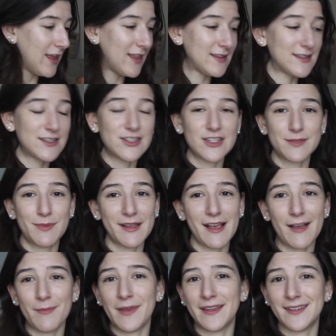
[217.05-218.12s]
This has just
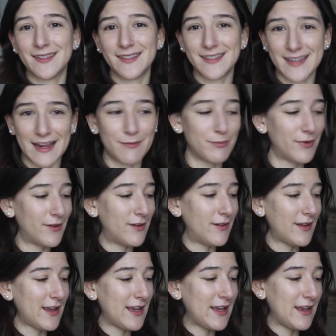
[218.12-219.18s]
become a
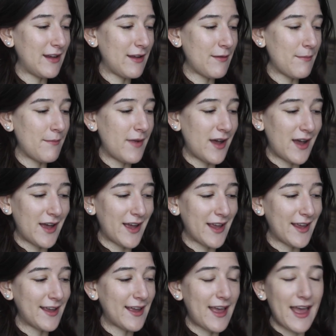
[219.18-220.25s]
staple in
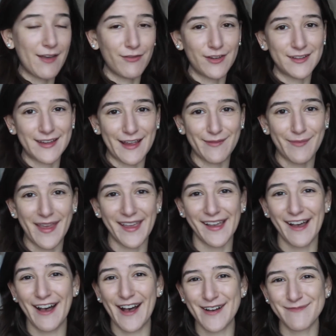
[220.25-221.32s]
my everyday
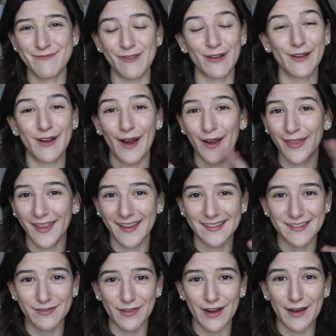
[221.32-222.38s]
makeup,
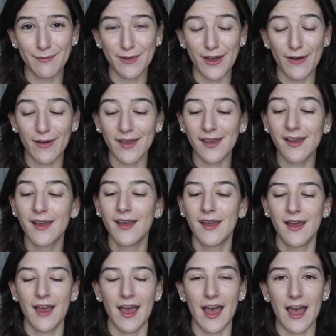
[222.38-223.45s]
regardless of where I'm going.
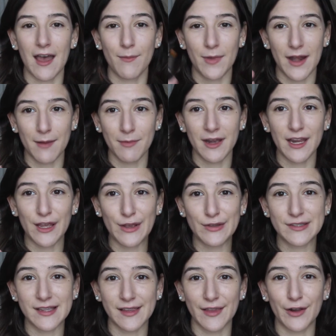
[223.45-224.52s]
And I'm going to
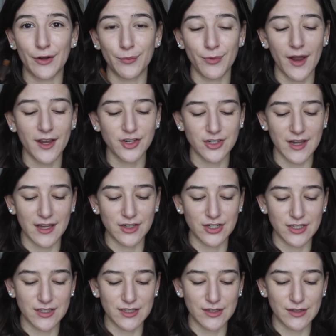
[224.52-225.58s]
use a little brush and
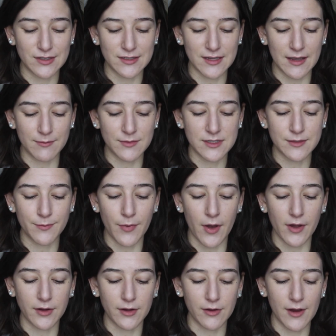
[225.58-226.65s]
just do some
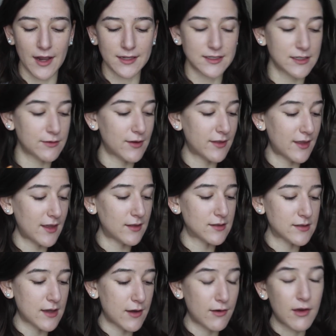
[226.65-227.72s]
spot correcting with
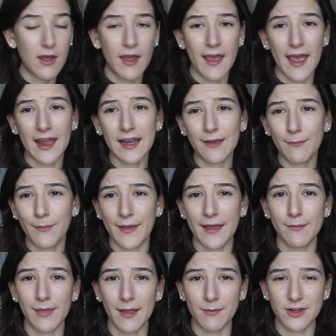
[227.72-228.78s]
it. So any
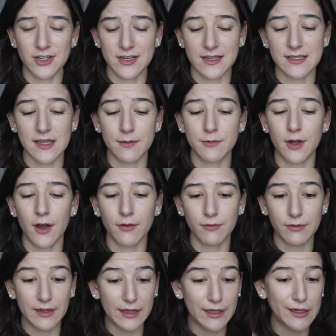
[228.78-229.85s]
big blemishes, I'm
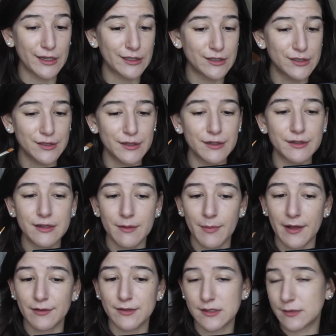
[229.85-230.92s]
not really concerned
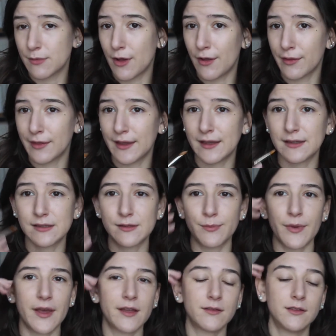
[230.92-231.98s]
about small things,
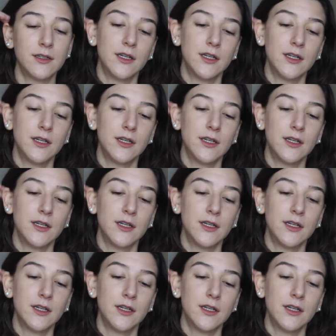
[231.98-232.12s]
but